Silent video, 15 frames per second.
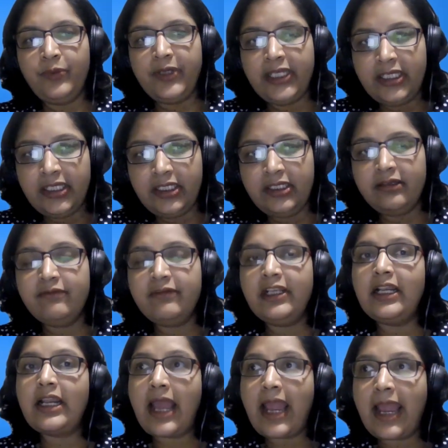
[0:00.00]
we
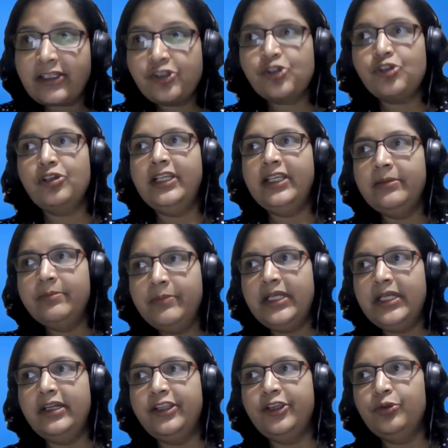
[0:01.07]
will actually
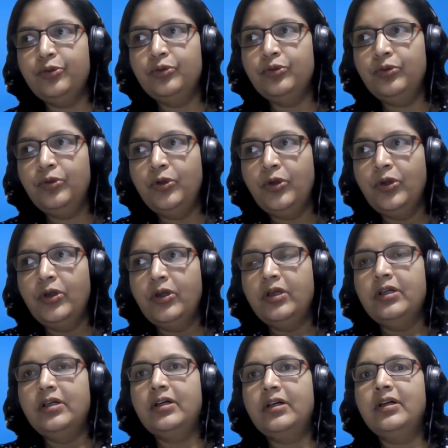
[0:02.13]
build you
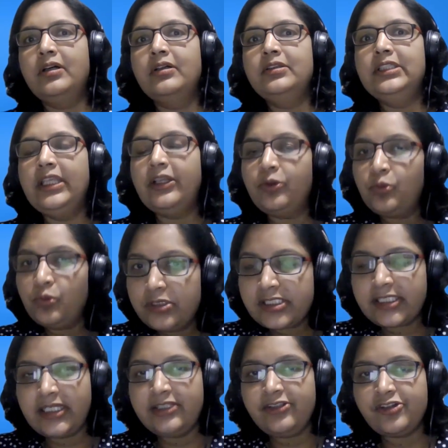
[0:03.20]
the
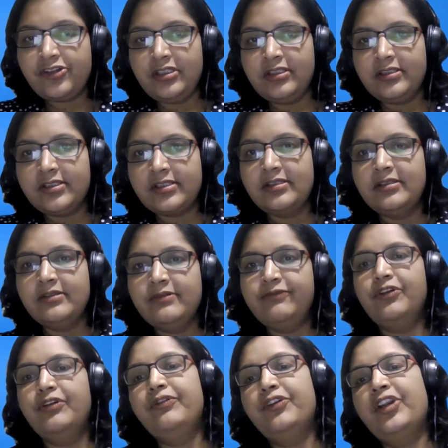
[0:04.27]
rules engines.
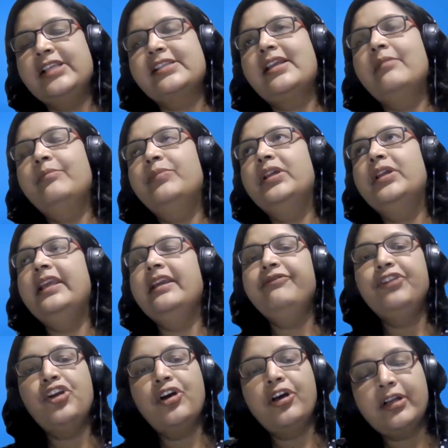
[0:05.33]
For example,
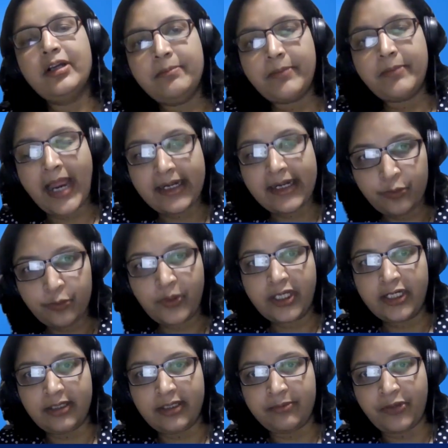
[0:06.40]
if you're a band
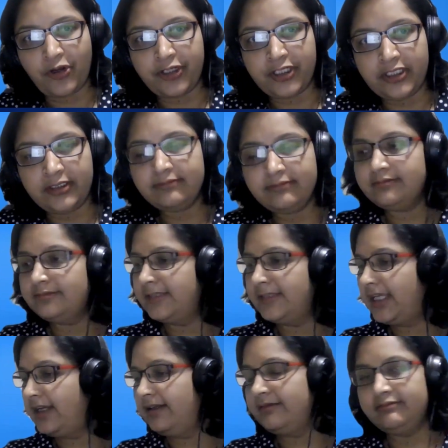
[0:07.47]
1 employee,
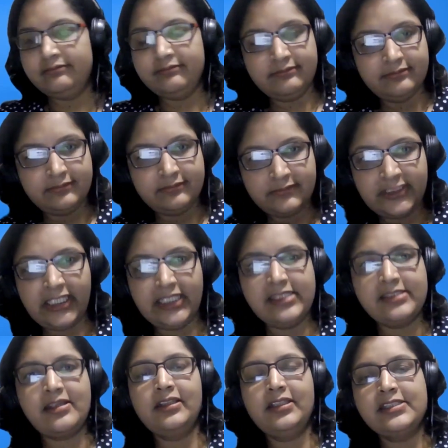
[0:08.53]
then
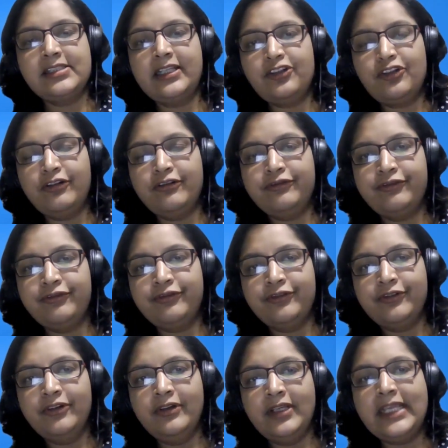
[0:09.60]
these are the set
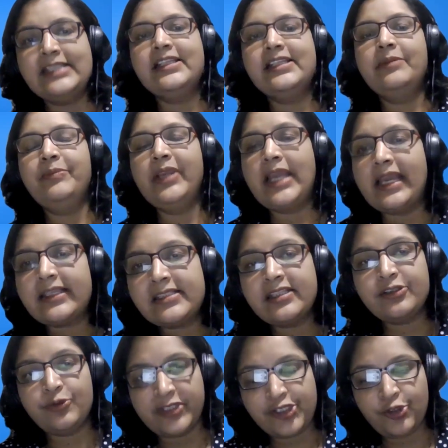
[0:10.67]
of SAP
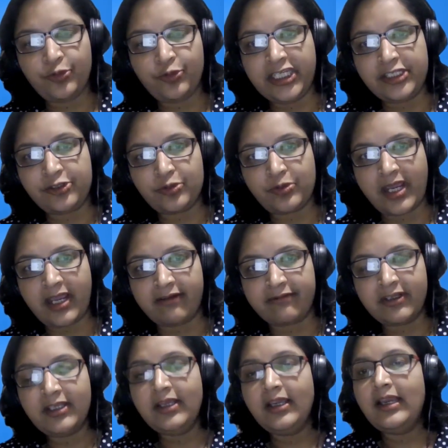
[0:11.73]
access which you need to
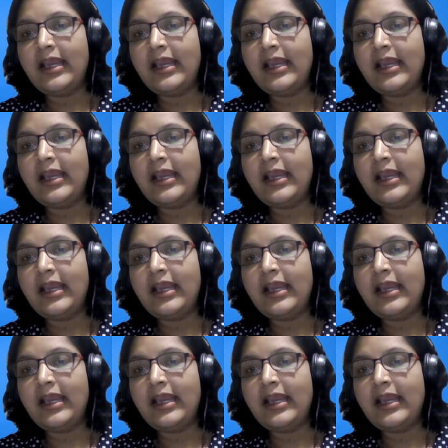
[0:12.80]
have.